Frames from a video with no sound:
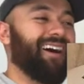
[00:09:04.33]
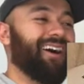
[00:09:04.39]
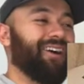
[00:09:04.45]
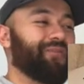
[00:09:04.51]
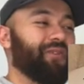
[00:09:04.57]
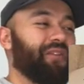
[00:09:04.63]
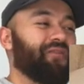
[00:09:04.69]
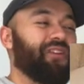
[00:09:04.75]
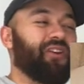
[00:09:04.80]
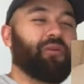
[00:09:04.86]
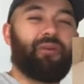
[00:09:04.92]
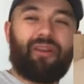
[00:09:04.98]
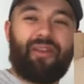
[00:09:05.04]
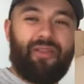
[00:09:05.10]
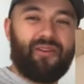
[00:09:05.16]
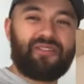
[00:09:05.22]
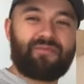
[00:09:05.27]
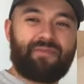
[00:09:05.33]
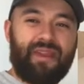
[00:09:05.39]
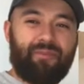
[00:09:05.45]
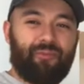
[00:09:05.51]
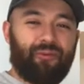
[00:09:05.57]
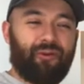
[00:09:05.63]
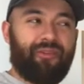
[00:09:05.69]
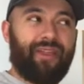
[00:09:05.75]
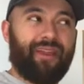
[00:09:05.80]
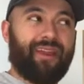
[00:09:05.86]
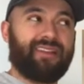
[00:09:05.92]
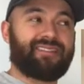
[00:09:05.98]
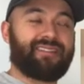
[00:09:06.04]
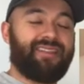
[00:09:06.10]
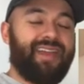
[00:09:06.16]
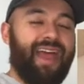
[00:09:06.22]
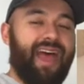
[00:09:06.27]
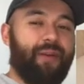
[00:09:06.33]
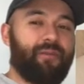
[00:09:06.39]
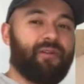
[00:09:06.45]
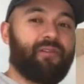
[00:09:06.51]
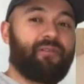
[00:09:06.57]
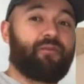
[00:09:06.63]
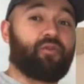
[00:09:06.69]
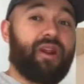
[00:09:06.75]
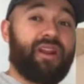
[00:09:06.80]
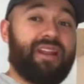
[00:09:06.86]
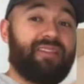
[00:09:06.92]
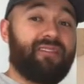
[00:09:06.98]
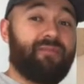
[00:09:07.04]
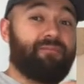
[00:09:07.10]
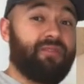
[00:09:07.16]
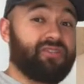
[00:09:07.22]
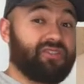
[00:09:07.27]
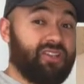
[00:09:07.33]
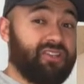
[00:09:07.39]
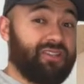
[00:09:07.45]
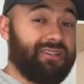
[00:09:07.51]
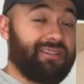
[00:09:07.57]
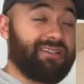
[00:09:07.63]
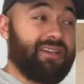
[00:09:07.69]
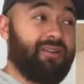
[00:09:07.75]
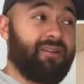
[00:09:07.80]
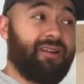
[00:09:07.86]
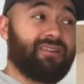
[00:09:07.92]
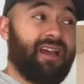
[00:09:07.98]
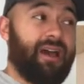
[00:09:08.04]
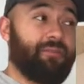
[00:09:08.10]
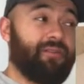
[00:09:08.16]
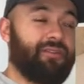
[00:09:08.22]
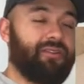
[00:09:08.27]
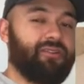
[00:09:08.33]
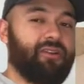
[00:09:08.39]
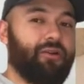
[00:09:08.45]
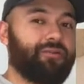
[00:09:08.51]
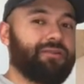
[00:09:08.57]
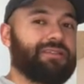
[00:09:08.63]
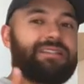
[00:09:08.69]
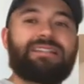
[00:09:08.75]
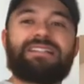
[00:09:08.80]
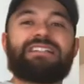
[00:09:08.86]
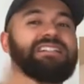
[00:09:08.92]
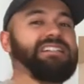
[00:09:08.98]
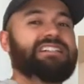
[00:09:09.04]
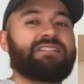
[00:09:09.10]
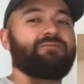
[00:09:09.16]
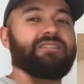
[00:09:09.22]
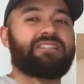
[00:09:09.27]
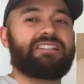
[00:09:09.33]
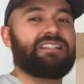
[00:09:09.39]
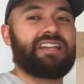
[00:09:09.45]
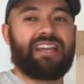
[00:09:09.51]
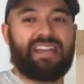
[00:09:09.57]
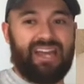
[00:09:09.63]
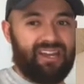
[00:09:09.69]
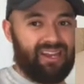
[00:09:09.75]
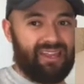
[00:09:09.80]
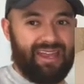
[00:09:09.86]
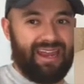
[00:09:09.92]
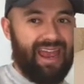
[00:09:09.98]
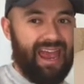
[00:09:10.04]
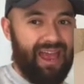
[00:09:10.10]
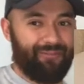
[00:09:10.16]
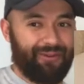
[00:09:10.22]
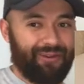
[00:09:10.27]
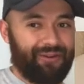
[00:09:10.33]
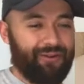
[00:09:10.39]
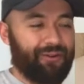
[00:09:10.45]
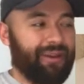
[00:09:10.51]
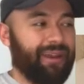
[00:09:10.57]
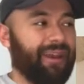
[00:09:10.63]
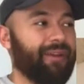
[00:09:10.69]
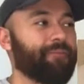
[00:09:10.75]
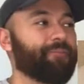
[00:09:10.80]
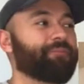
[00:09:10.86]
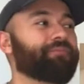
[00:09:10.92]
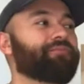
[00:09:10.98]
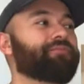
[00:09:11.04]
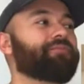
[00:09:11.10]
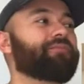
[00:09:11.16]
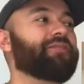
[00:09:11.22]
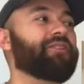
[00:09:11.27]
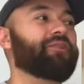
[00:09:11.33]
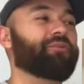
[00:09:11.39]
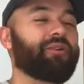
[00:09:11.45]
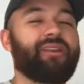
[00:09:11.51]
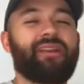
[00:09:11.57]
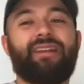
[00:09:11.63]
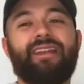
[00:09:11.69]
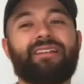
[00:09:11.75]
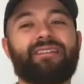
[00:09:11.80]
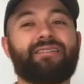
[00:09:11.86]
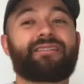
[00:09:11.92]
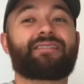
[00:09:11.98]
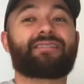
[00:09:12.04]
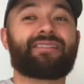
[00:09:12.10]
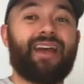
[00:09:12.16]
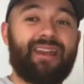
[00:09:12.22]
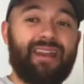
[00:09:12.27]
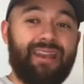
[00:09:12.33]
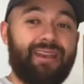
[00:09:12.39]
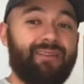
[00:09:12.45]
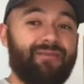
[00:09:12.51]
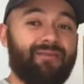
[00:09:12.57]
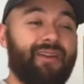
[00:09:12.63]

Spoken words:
If you're one of those people that gets in the habit of writing the positions down on top of the notes, I want you to get out of that habit, okay? You really need to study.